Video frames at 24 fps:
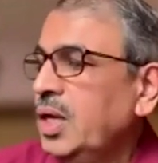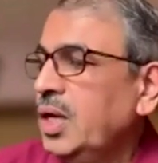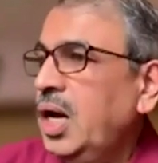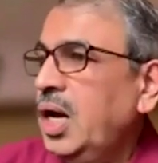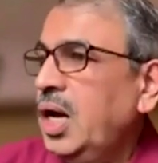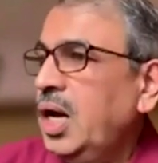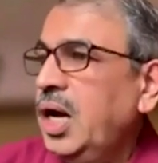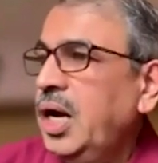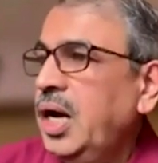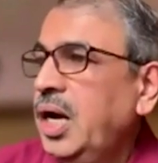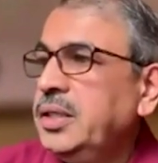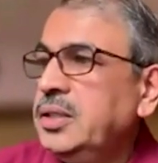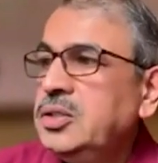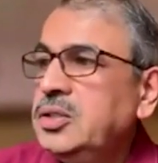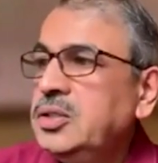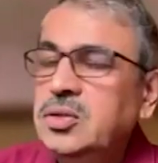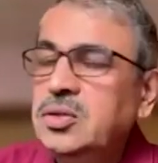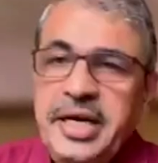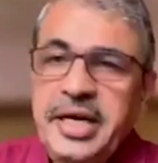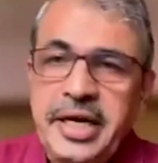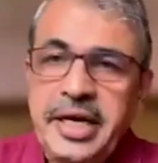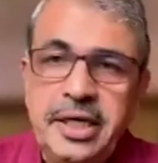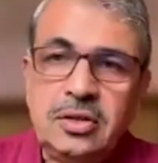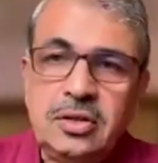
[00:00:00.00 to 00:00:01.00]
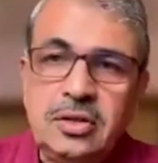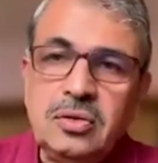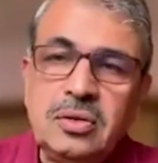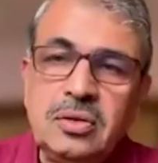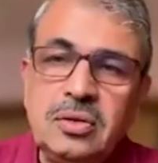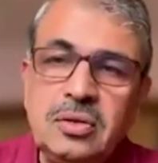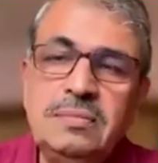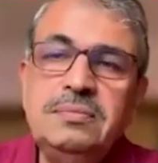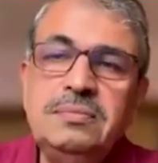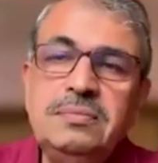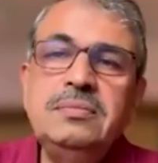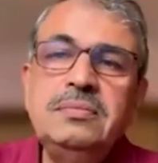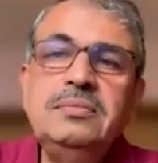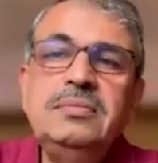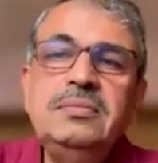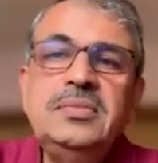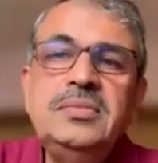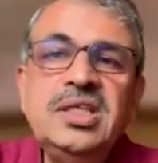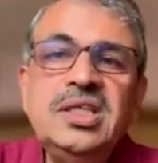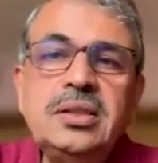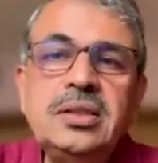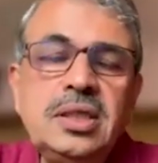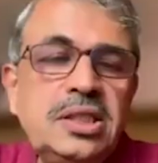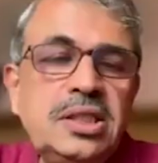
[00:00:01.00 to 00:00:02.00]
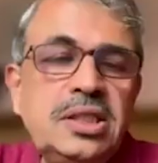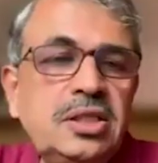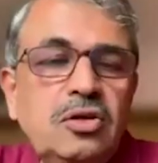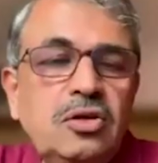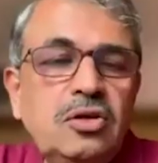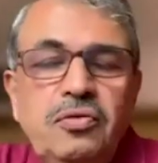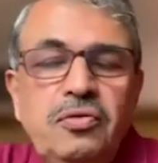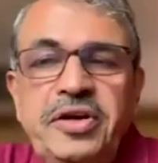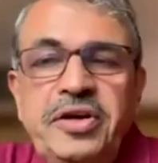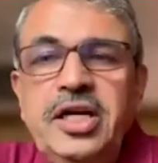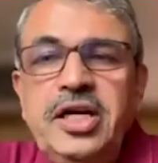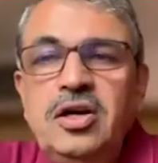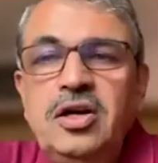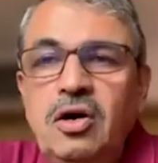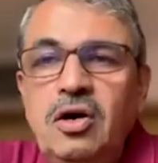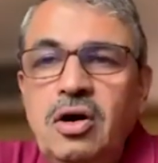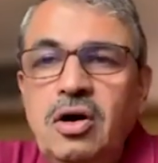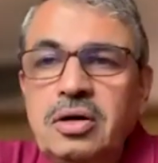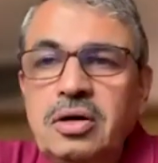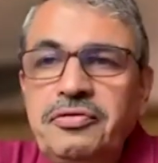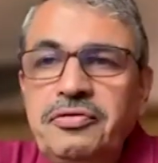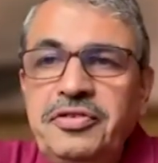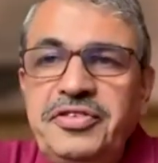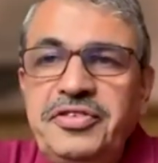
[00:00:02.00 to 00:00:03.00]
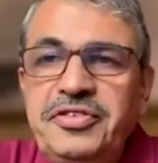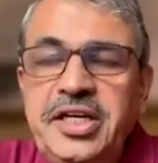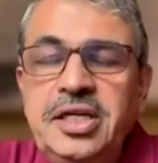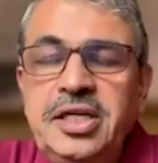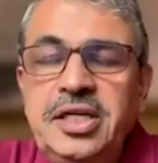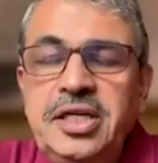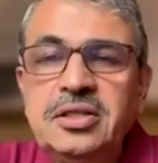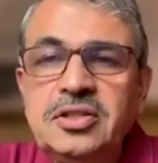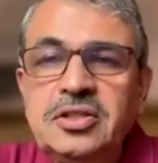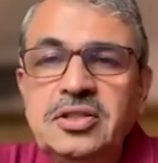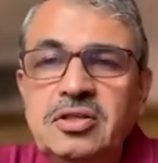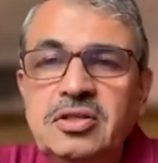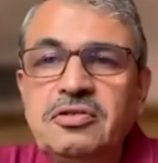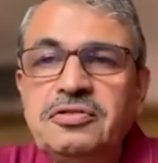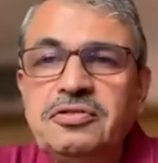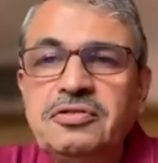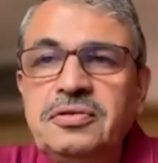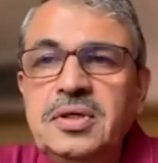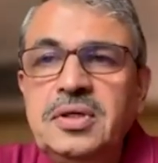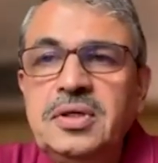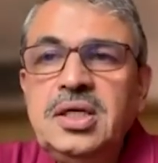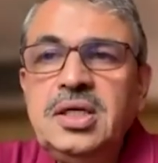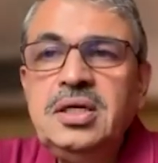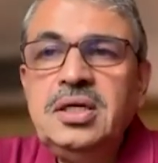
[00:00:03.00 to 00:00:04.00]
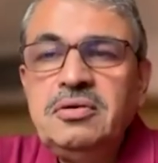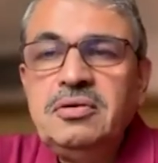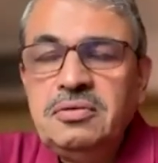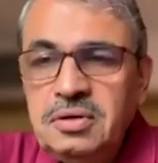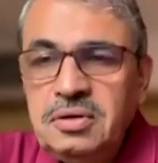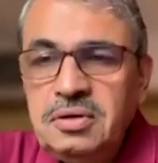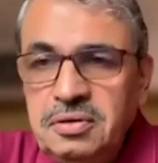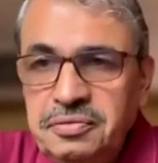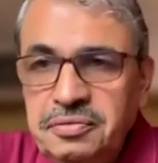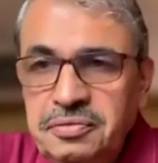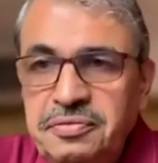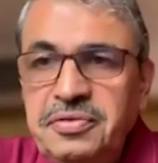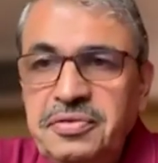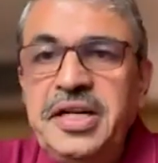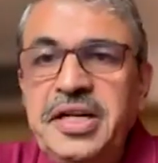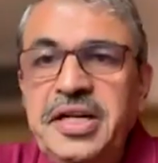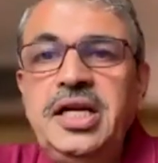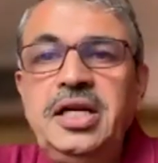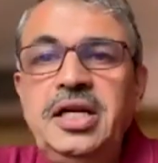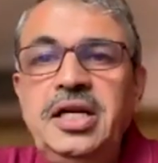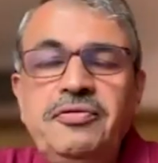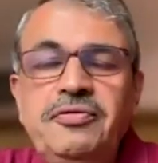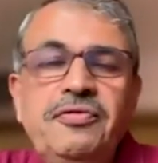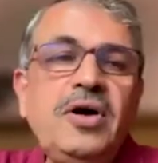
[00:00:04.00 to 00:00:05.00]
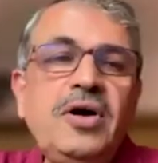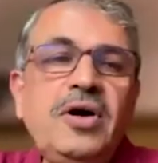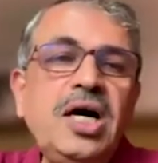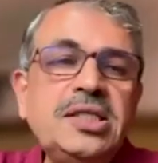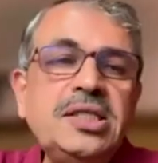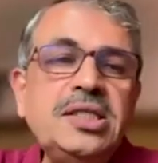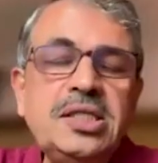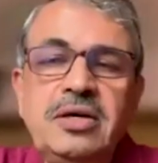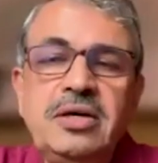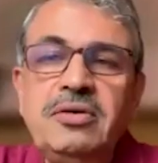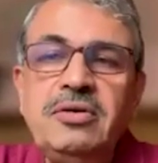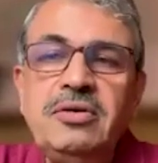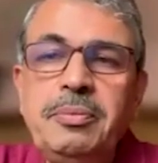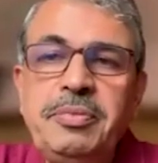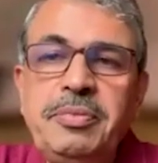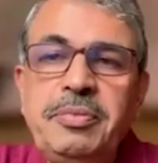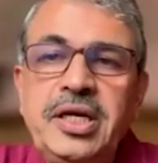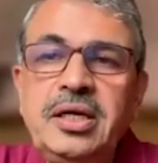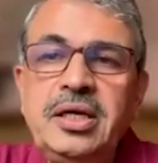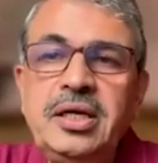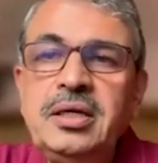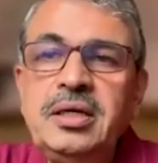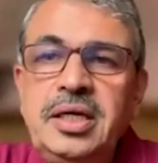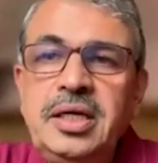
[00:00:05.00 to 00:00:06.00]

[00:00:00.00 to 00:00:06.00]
And to cut very long 50 years of really fast developing,